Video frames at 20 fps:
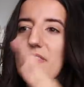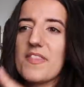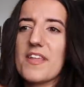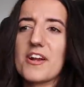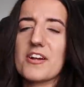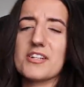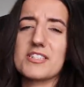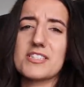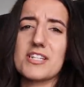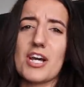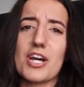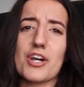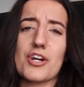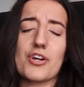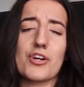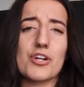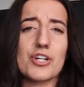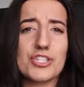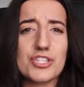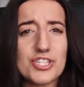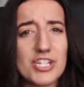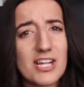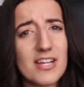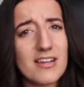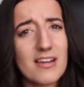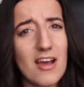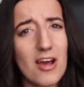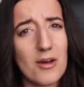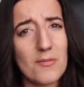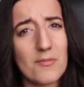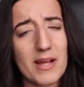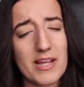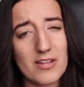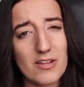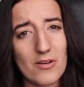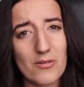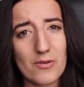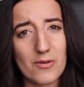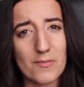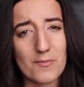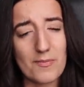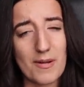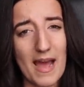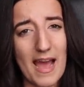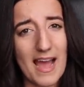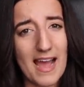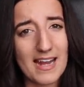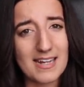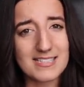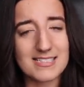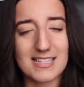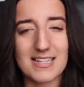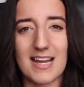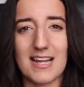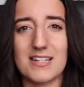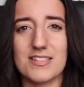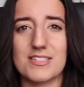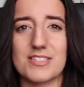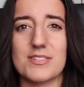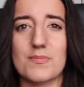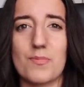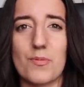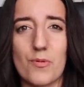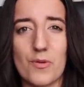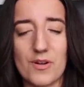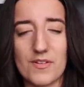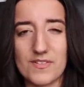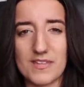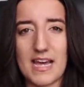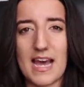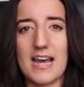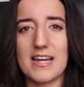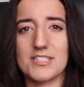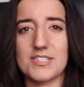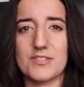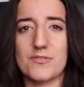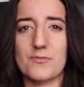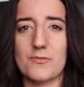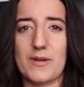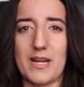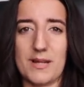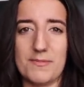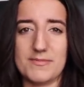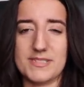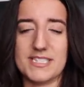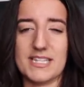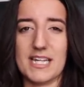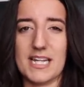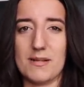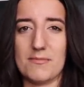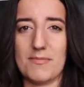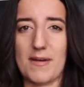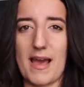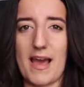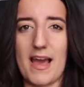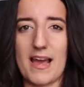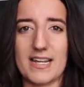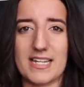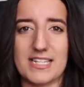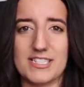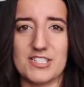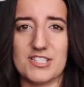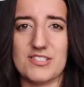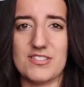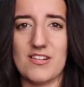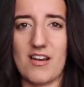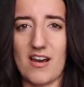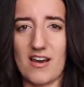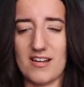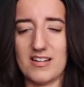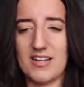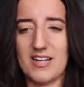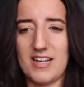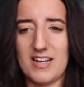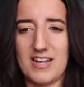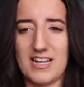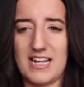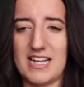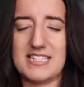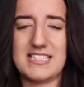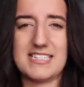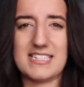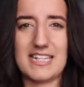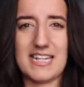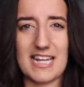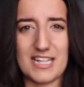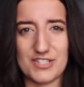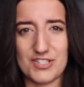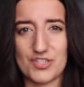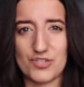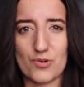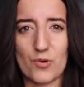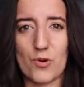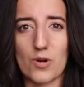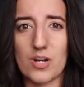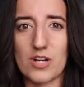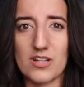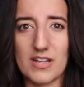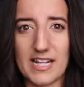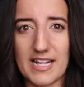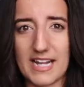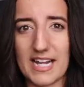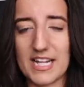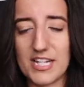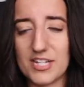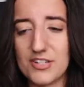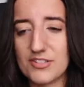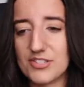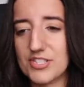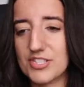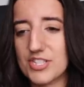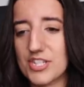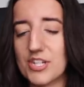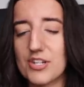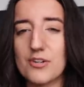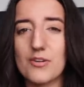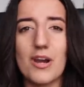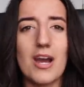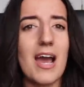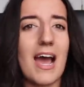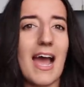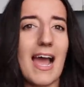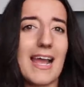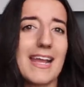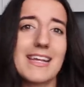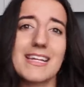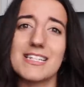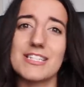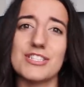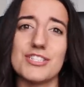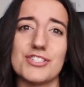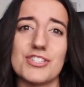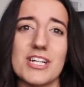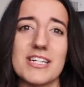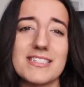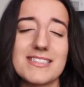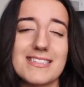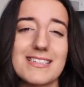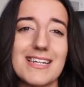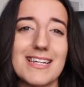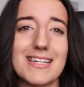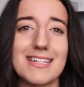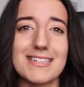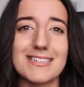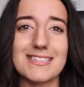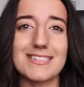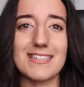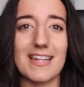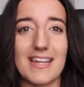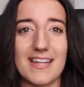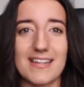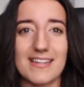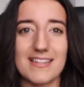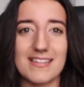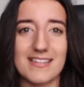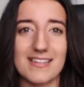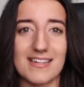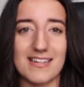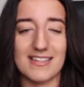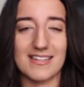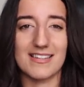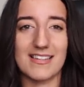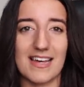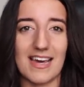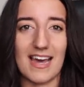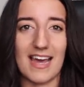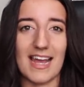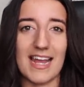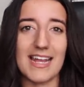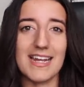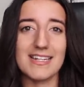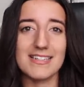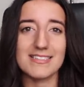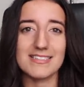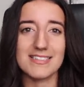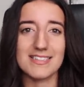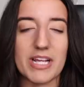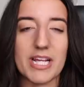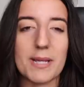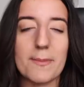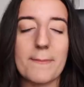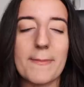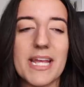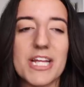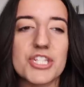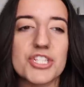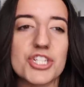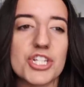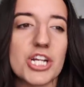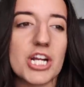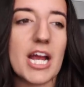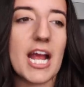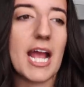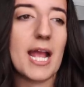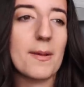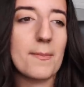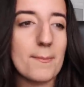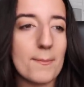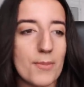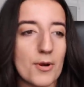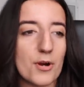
There's a cushion on my lower back to kind of support that. So when I'm sitting back, it's not, it doesn't get sore like I used to. I can adjust things like the, the height. I can make sure I'm